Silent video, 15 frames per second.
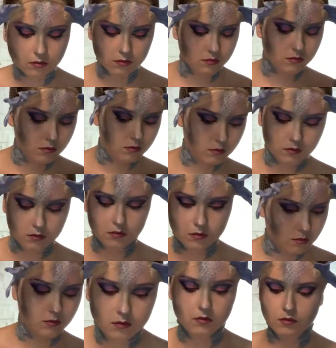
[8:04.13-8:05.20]
If you're gonna do
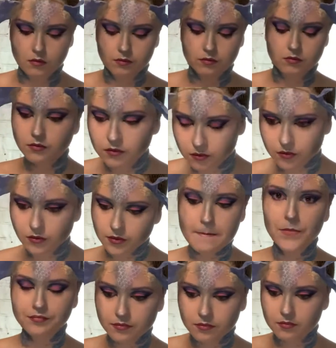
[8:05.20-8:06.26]
liquid latex,
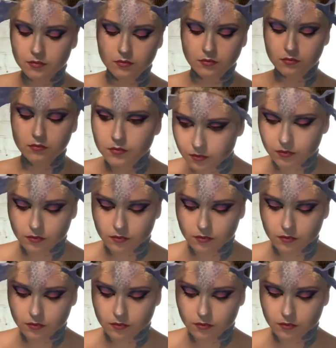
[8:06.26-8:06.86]
it's easier to cut.